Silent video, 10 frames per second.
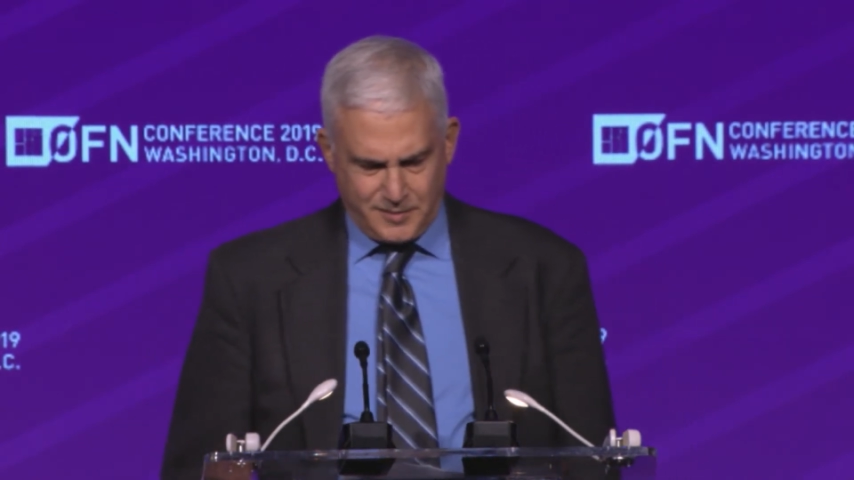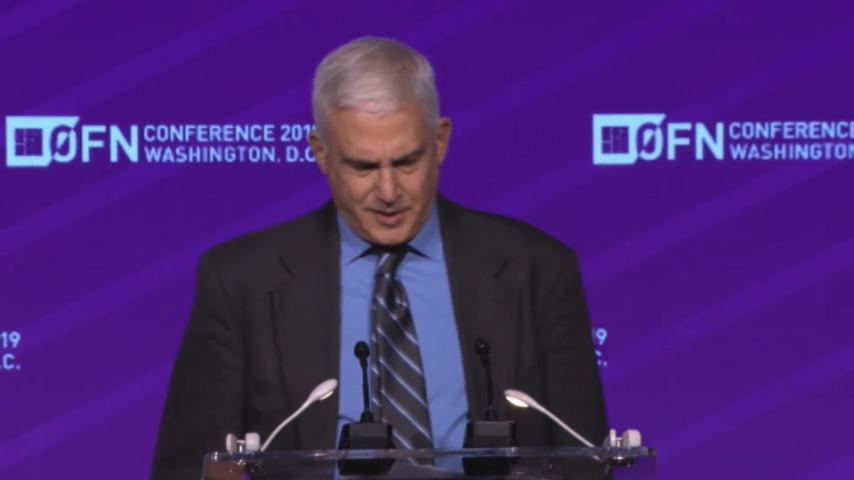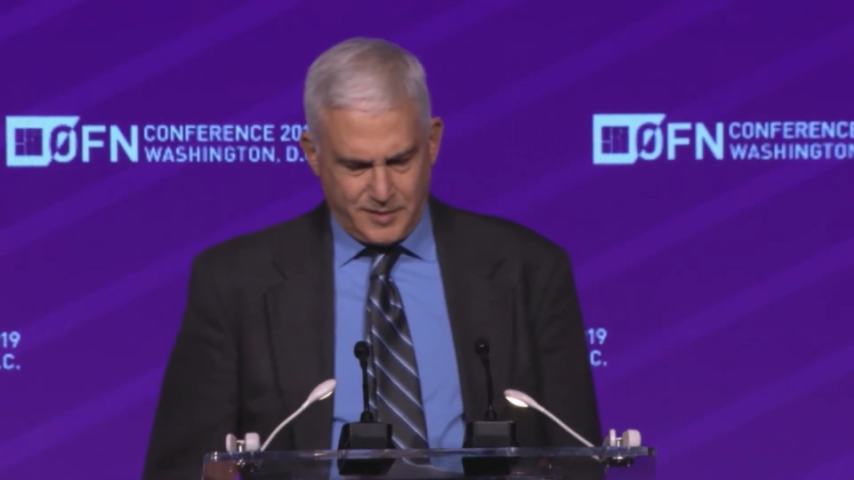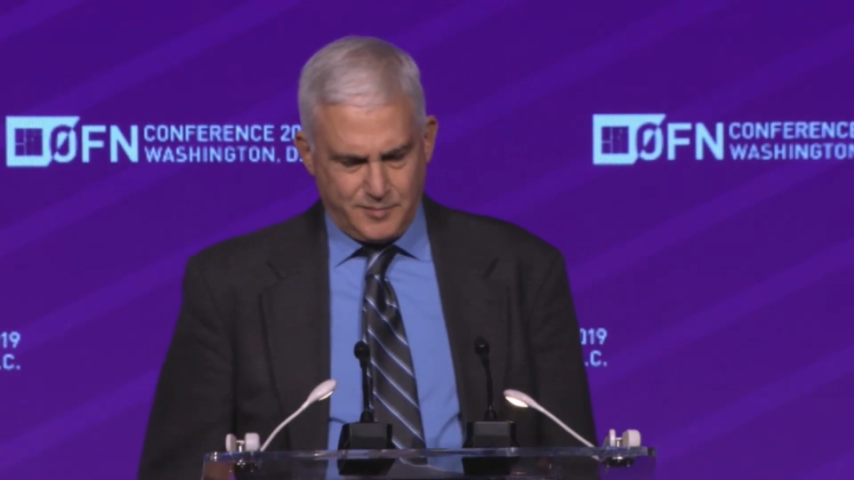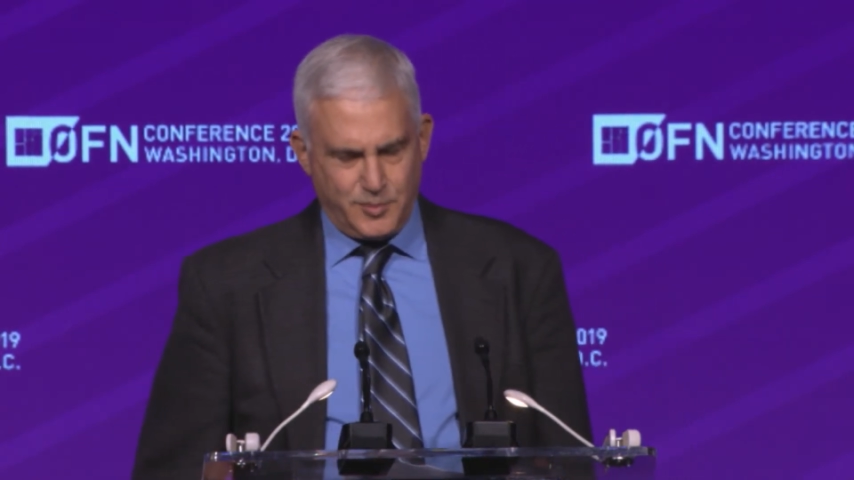
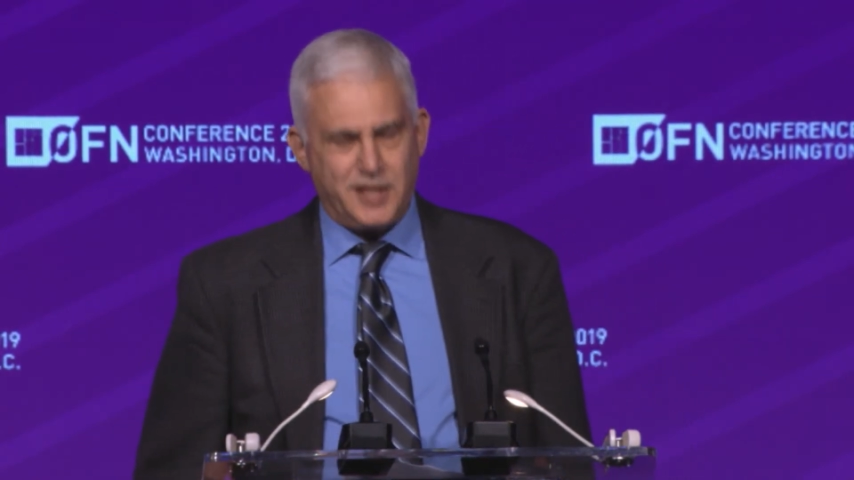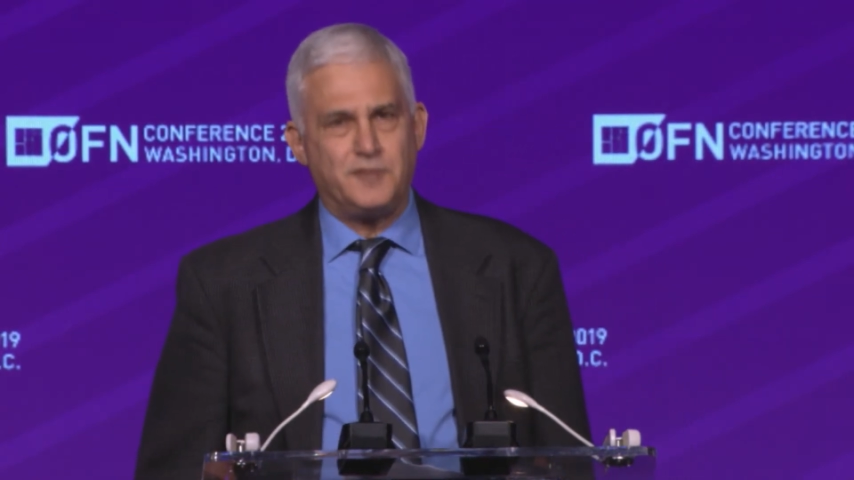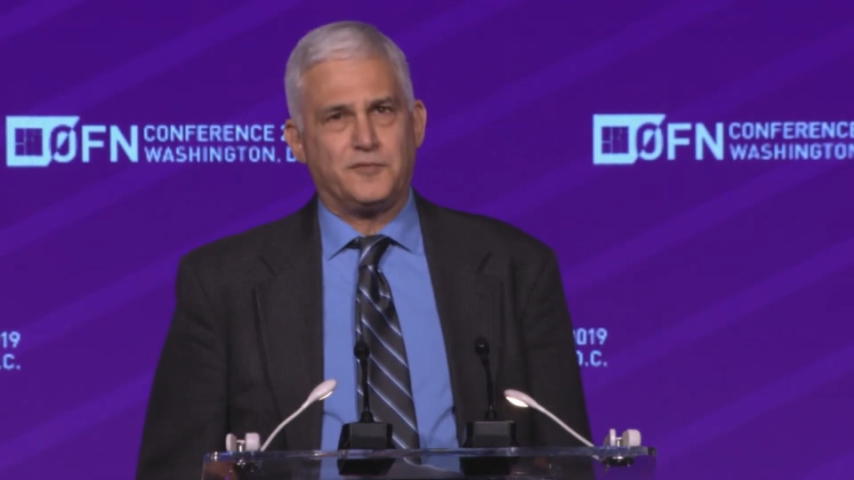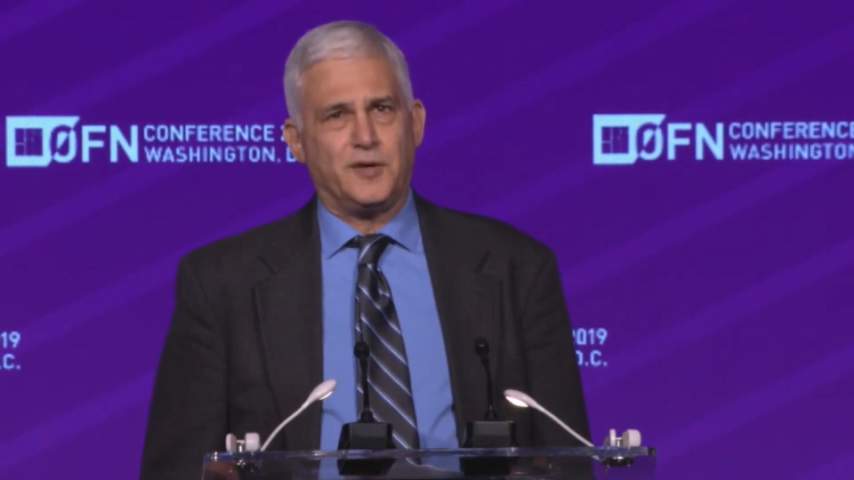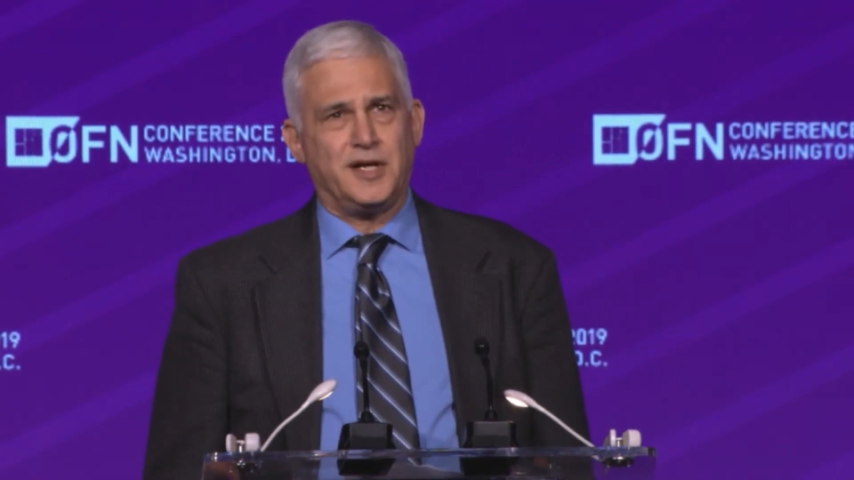my many
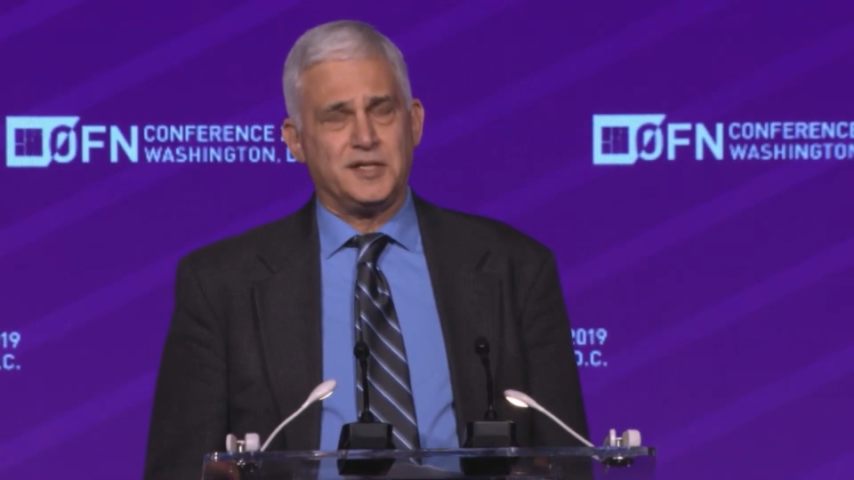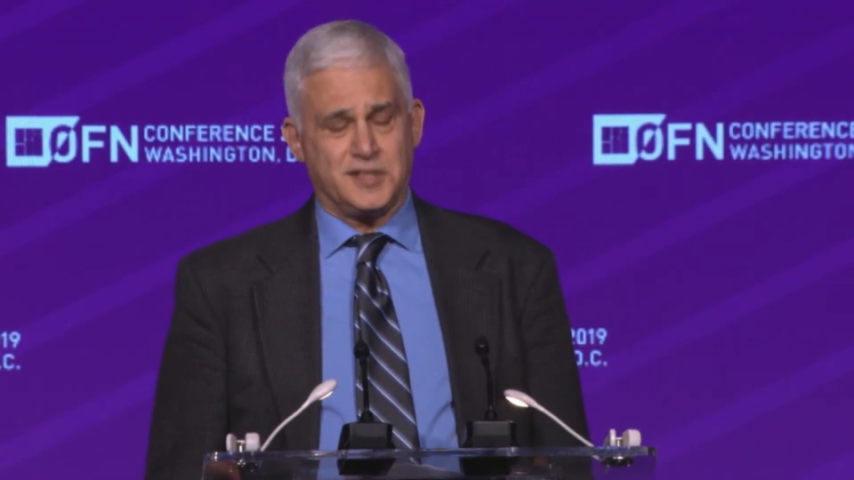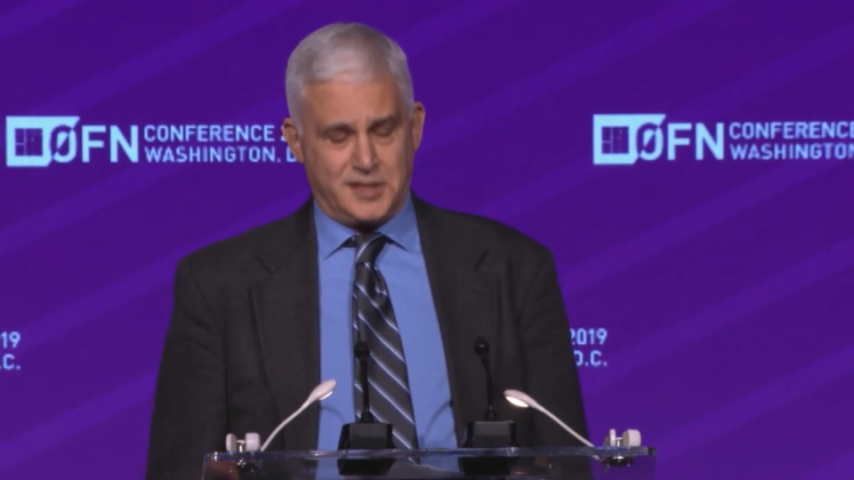friends and